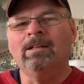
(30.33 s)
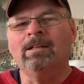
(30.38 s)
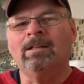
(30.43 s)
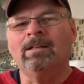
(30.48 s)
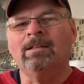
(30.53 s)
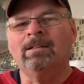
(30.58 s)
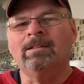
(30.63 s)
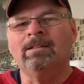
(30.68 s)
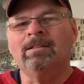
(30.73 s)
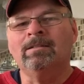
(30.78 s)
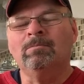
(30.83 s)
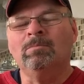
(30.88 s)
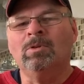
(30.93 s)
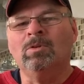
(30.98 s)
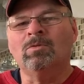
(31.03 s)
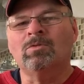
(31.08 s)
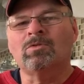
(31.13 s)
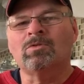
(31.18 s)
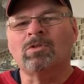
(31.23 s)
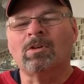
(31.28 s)

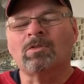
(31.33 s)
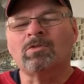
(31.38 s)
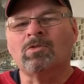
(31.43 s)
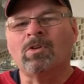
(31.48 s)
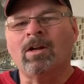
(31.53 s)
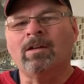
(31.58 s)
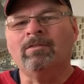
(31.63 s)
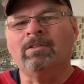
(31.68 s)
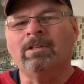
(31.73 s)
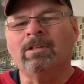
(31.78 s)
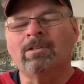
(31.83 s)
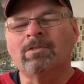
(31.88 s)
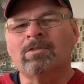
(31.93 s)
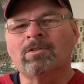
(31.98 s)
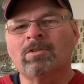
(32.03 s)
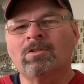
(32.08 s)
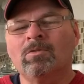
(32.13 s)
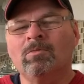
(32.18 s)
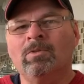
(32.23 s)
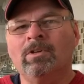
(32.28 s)
about truck driving as
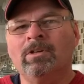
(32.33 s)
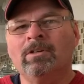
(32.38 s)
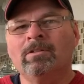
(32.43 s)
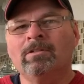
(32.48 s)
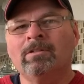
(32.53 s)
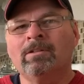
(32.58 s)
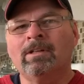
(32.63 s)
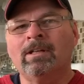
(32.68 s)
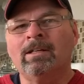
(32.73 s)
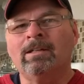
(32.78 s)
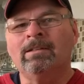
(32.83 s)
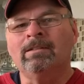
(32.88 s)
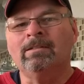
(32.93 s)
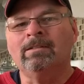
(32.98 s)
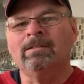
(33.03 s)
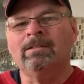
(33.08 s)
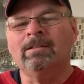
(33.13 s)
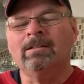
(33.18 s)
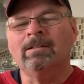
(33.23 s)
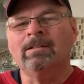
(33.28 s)
a career,
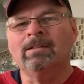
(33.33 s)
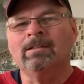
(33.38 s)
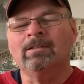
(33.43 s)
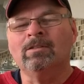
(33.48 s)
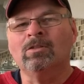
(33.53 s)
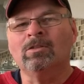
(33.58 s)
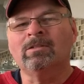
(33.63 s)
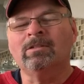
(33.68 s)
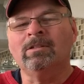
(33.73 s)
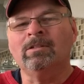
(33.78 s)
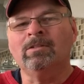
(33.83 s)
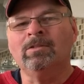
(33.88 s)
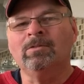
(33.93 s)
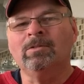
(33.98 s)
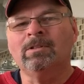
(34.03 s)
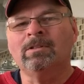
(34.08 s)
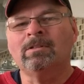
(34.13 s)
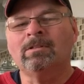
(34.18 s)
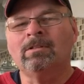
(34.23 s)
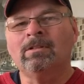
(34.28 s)
and looked into
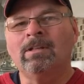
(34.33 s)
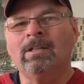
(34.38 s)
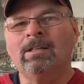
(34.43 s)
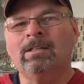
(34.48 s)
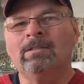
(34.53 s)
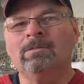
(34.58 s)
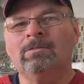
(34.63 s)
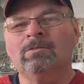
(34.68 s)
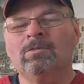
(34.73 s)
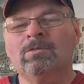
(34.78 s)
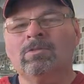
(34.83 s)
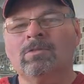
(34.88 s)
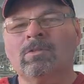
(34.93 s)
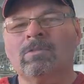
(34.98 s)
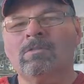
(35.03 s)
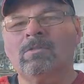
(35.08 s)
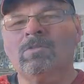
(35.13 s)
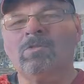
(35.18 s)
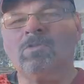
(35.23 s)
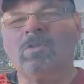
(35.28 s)
it and took the